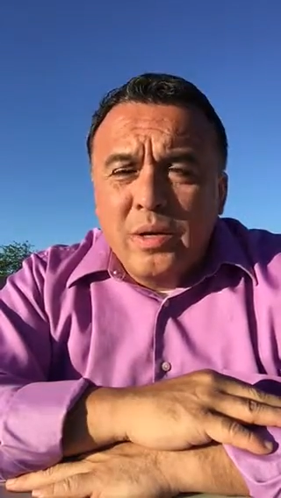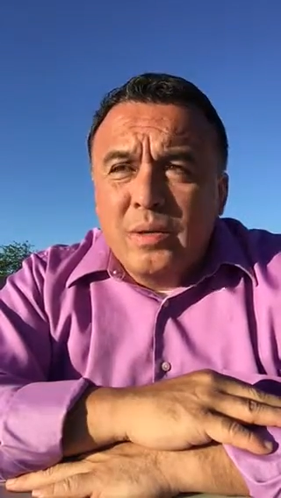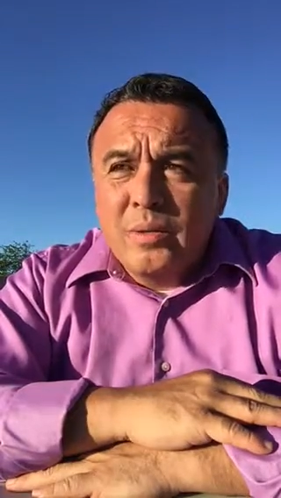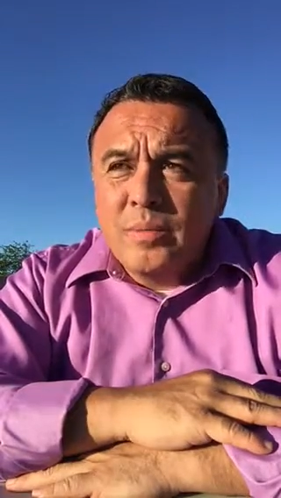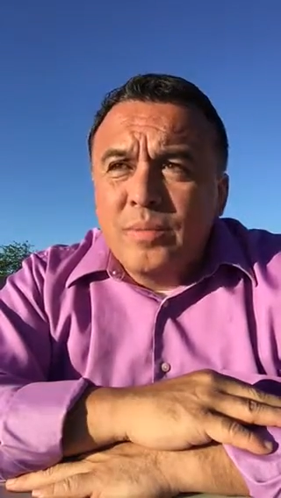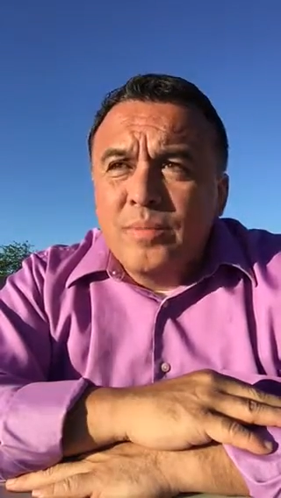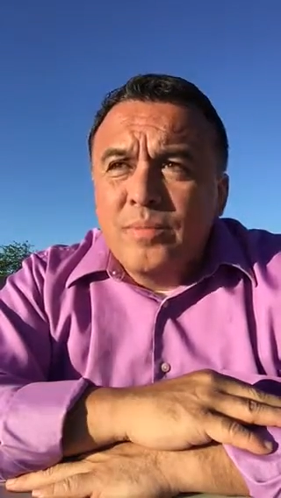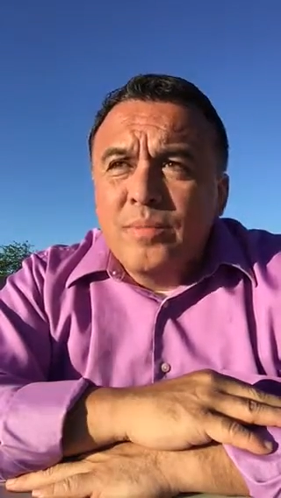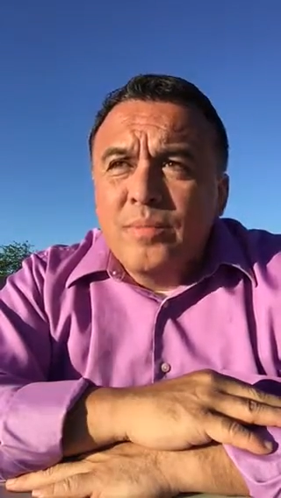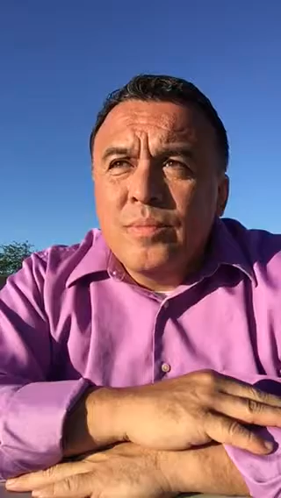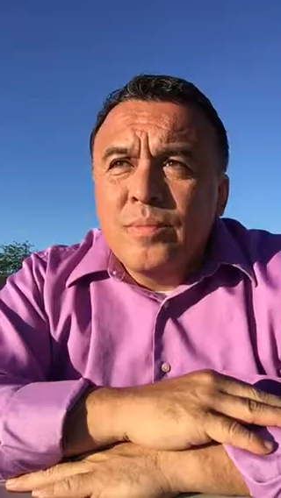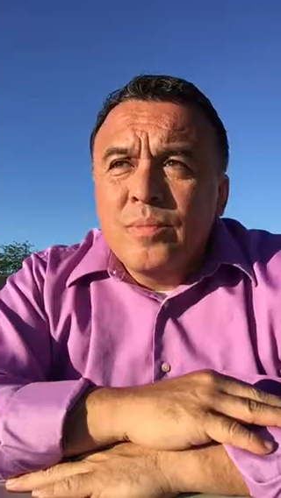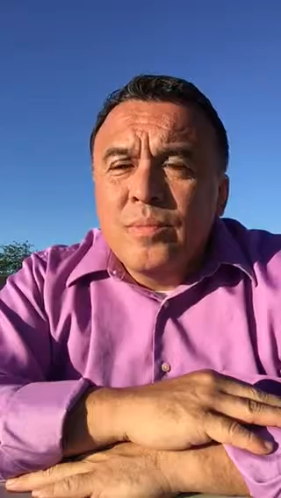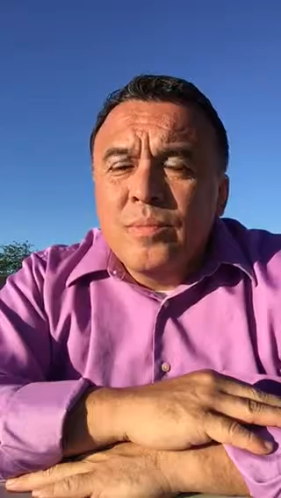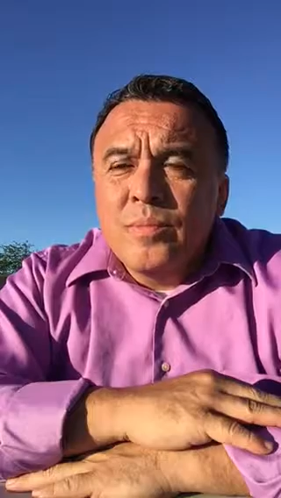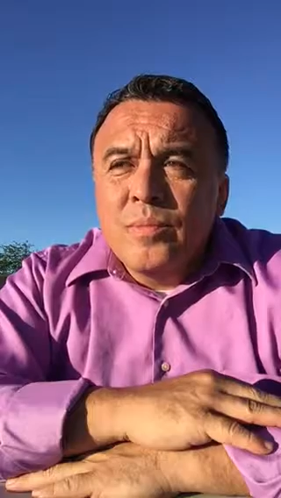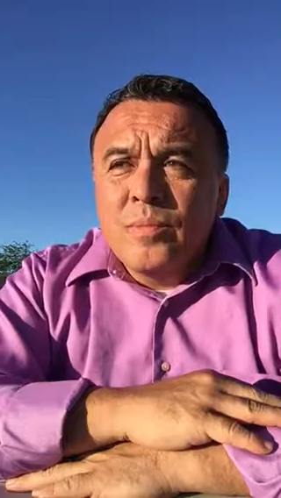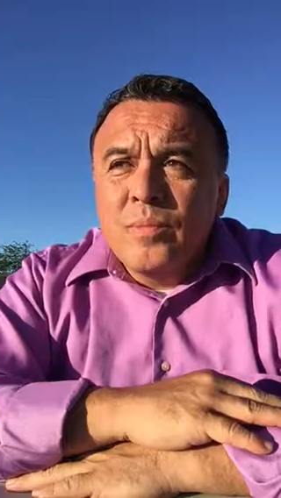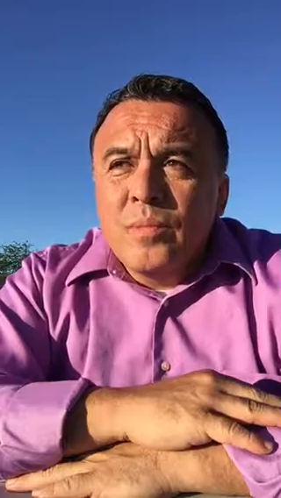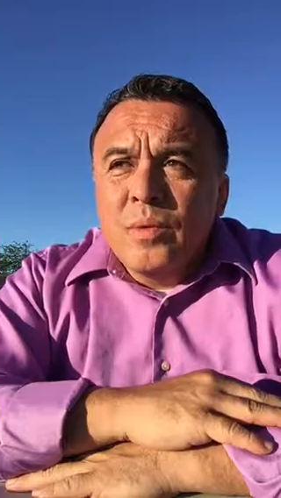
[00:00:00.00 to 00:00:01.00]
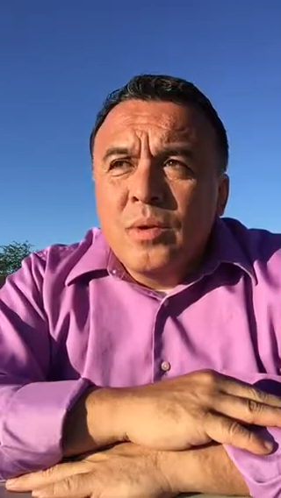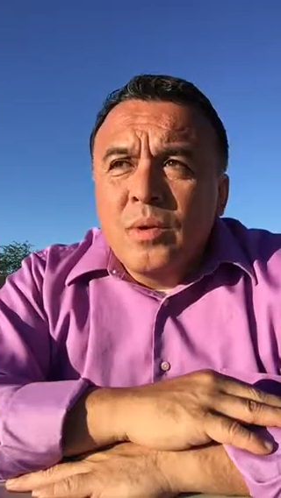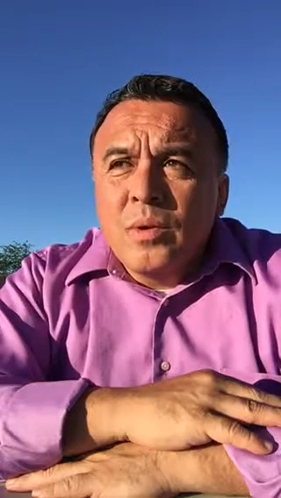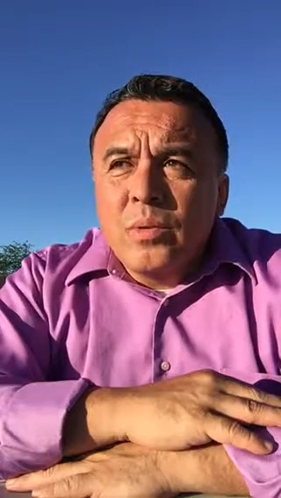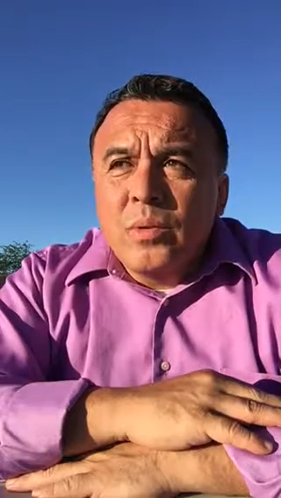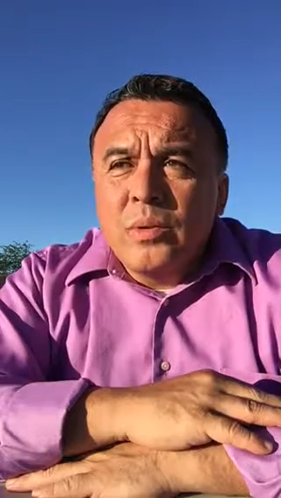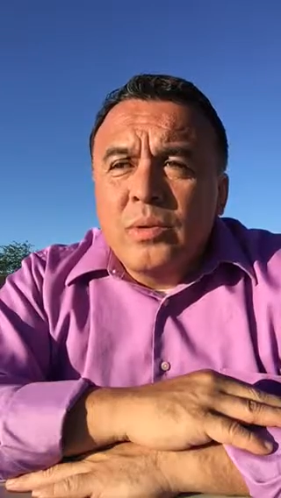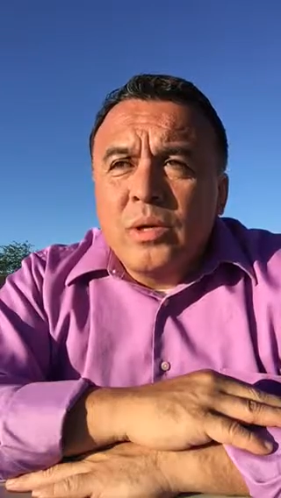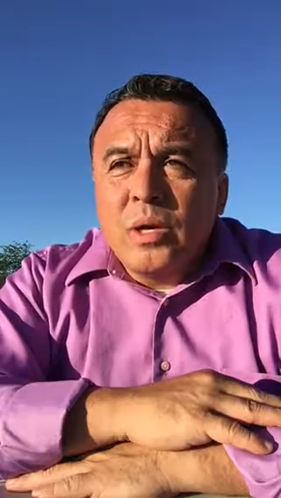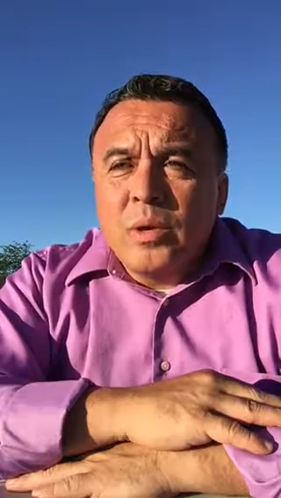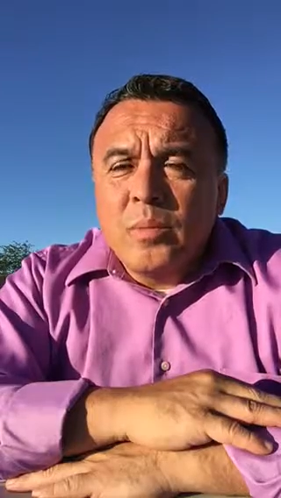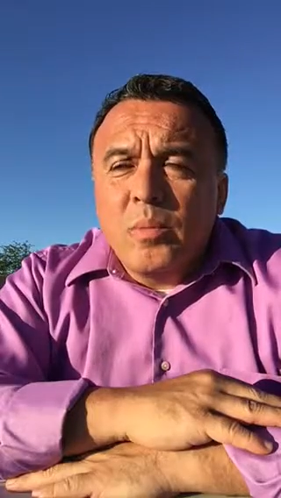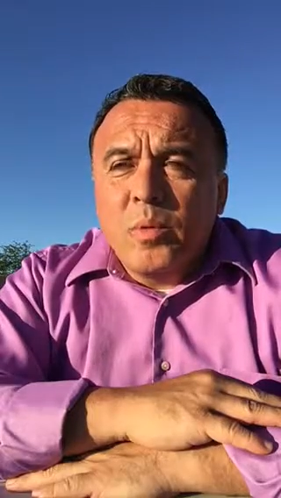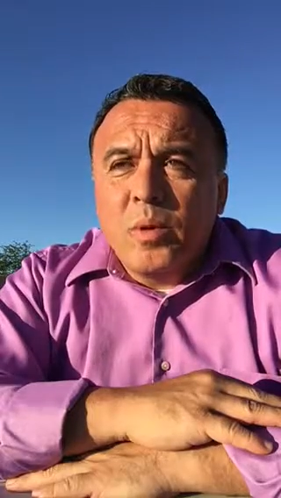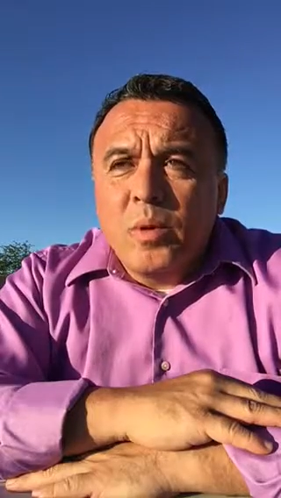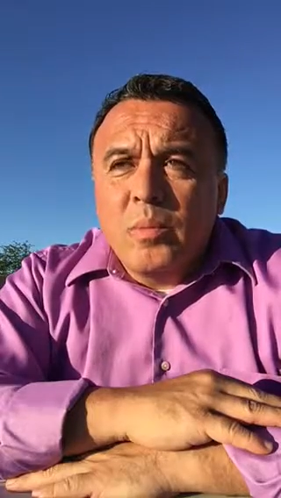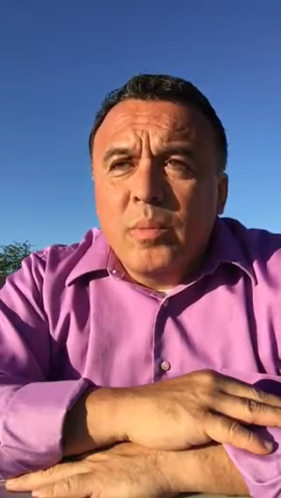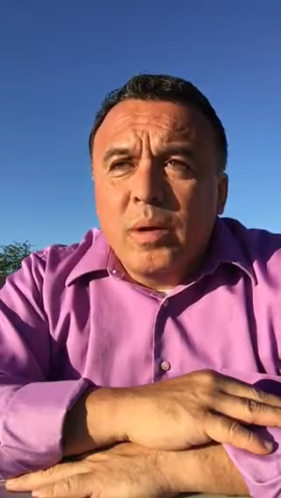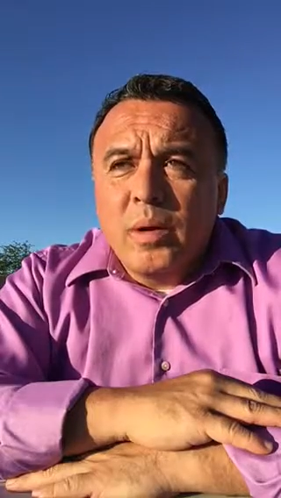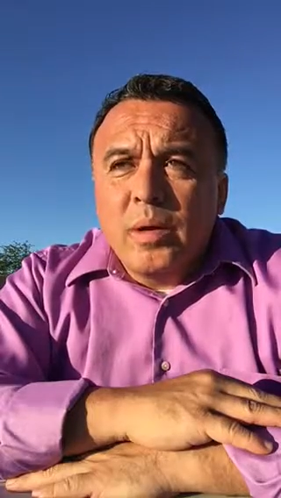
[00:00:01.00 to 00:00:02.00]
and we'll talk
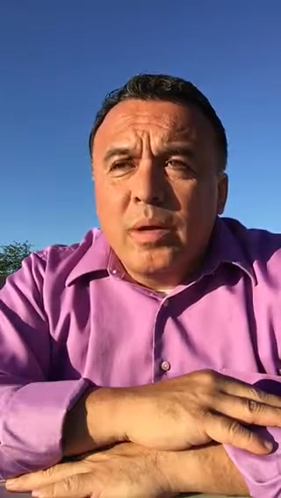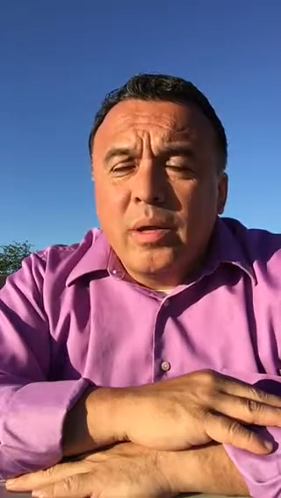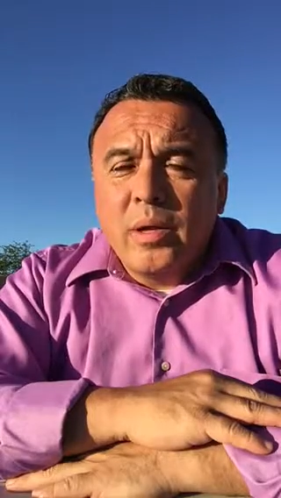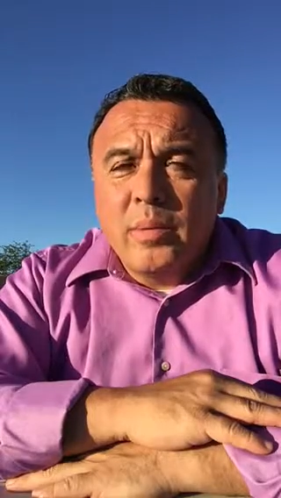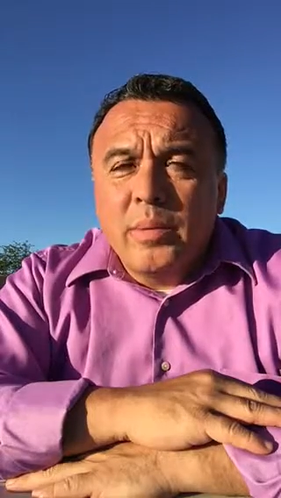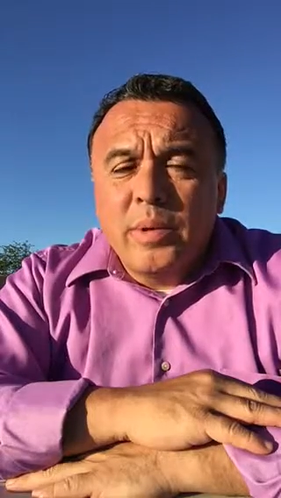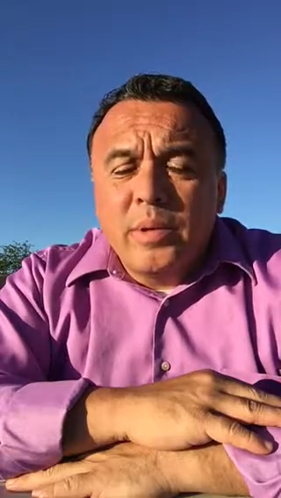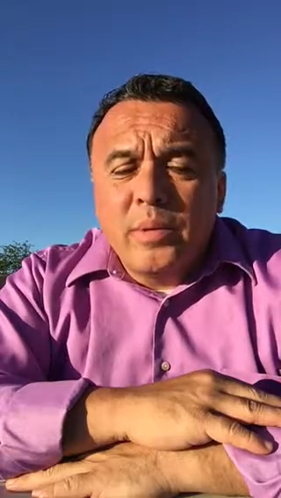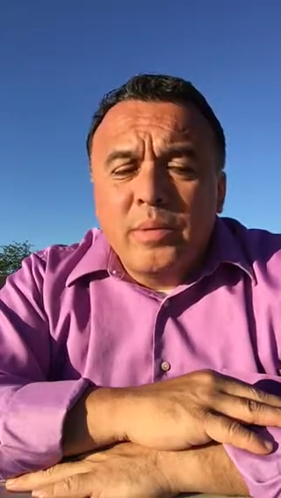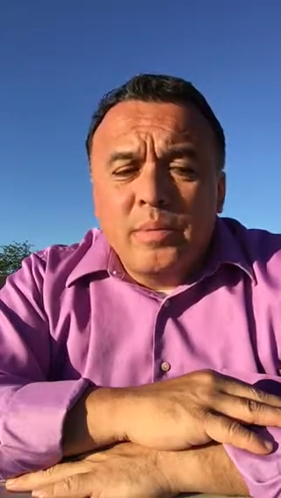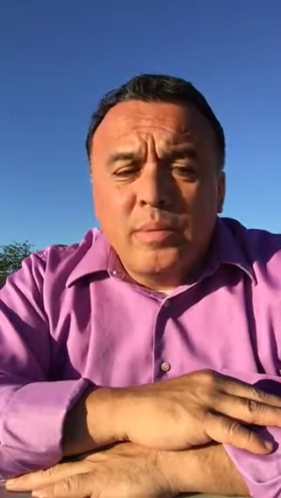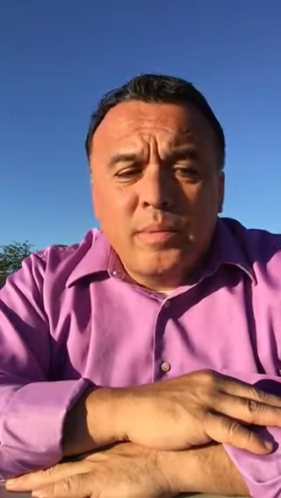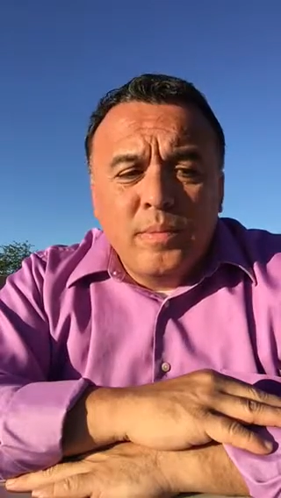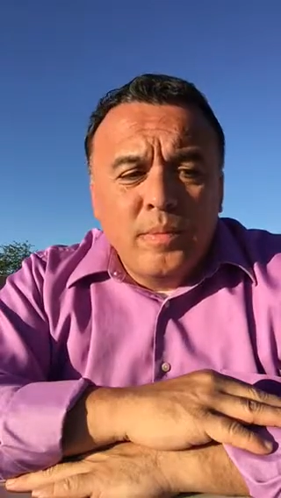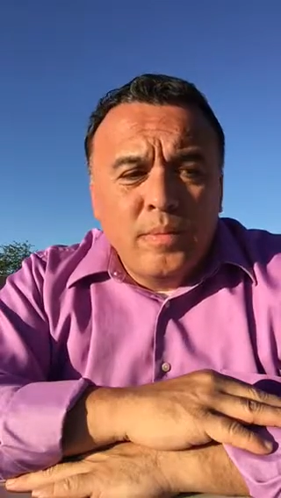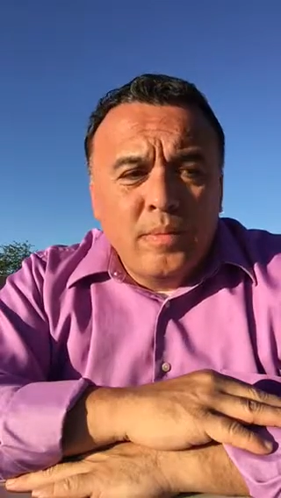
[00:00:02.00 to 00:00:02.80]
more about him and